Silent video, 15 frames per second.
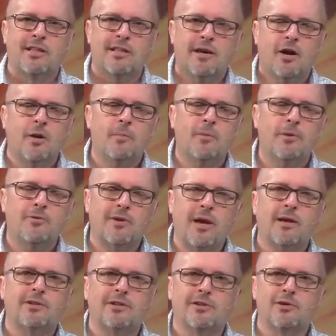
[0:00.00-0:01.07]
They help you
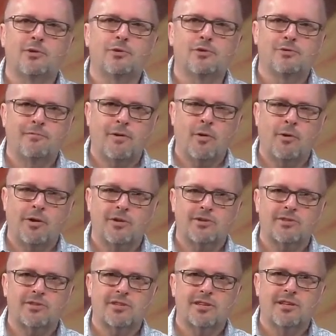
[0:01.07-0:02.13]
not to lose
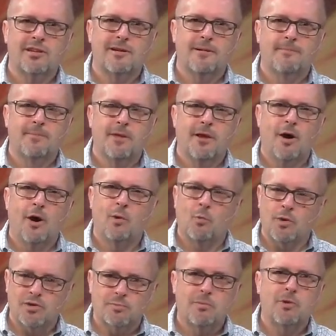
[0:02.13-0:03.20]
focus on
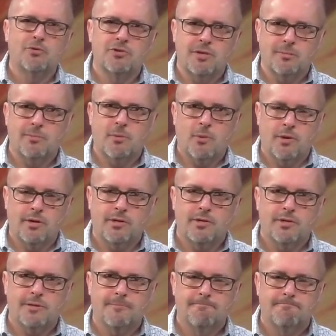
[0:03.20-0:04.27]
what's most important.